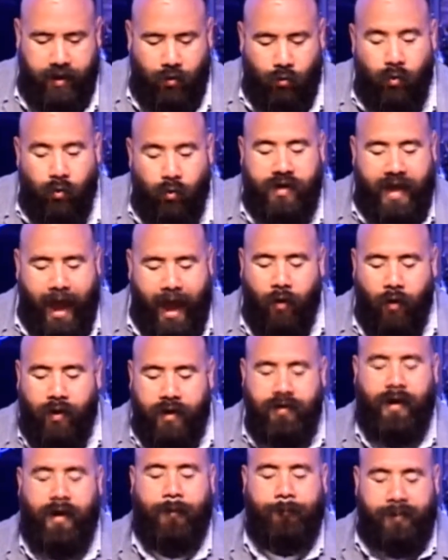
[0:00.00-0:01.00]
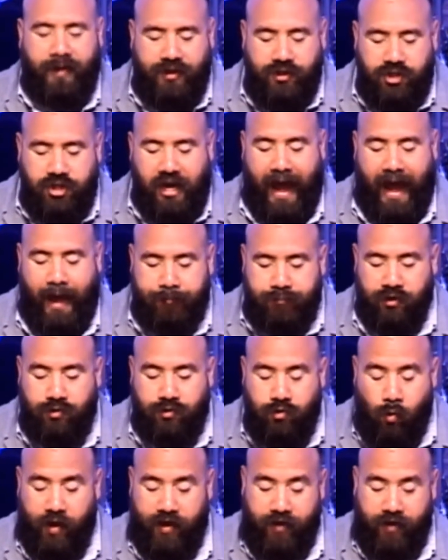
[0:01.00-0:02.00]
we now end up in chapter
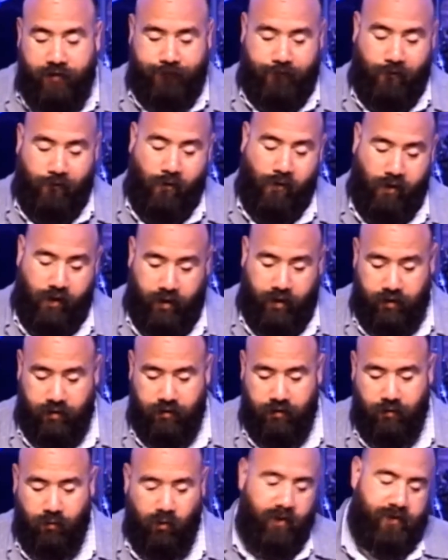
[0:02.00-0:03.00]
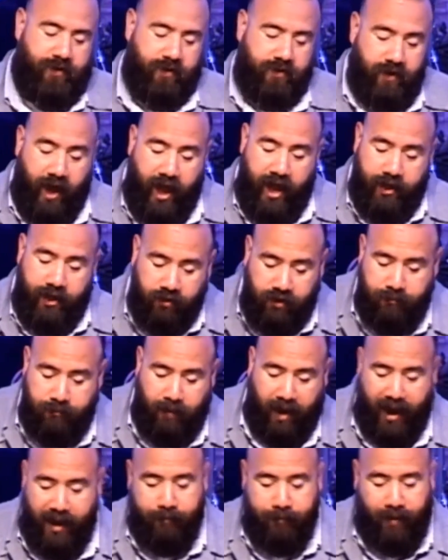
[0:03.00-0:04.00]
24, where the title in
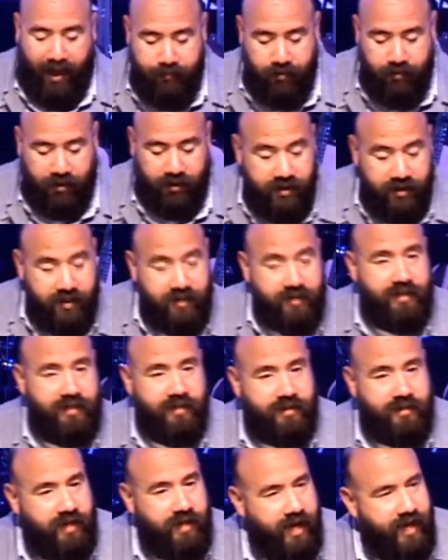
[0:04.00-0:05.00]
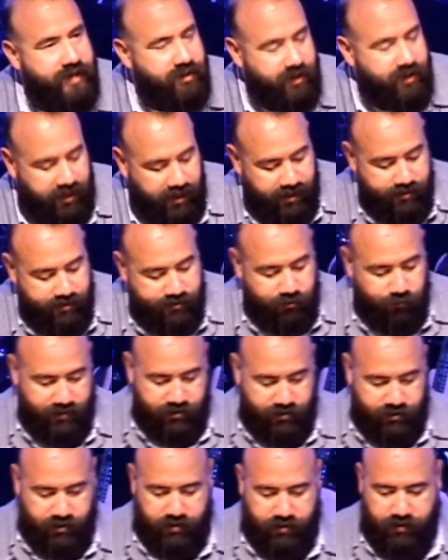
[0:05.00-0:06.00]
my Bible, at least it says, He is
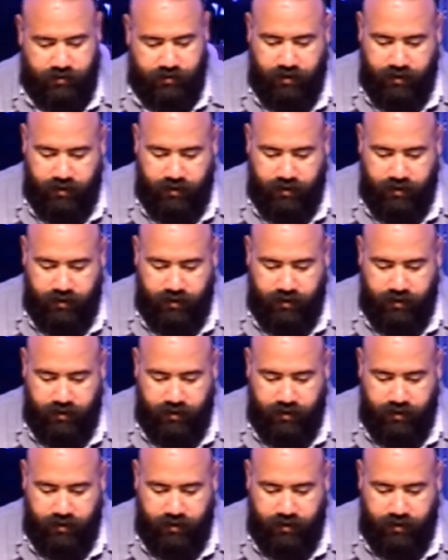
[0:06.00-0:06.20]
Risen.